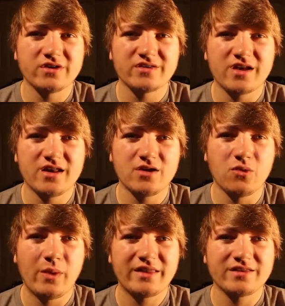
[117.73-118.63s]

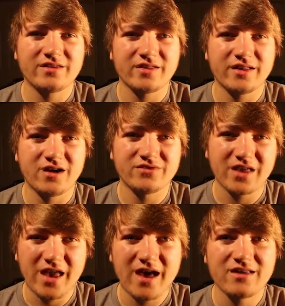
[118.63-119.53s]
deciding when to let off
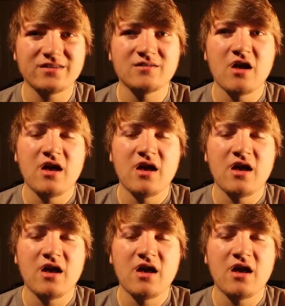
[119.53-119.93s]
the gas,